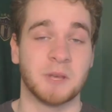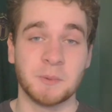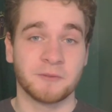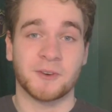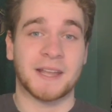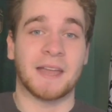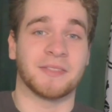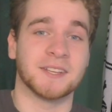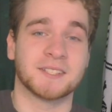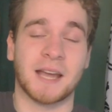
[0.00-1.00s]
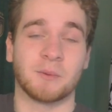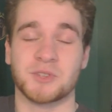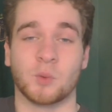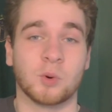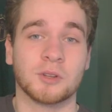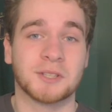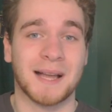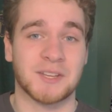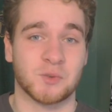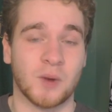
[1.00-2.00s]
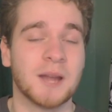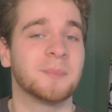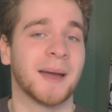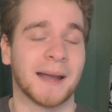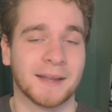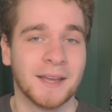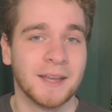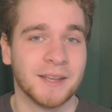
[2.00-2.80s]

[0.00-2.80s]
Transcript: People forget this guy was a world-class right back